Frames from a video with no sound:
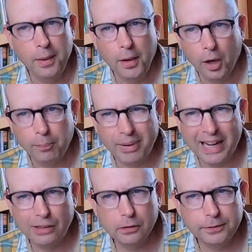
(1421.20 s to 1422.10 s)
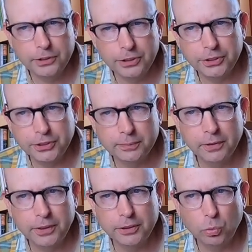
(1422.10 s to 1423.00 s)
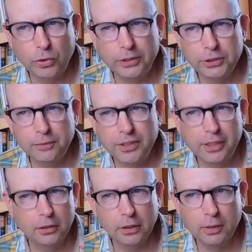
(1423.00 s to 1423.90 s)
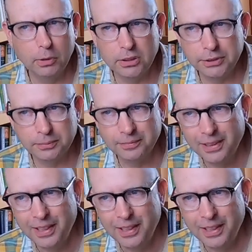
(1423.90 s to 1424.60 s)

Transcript: a powerful system with its winds of neoliberalism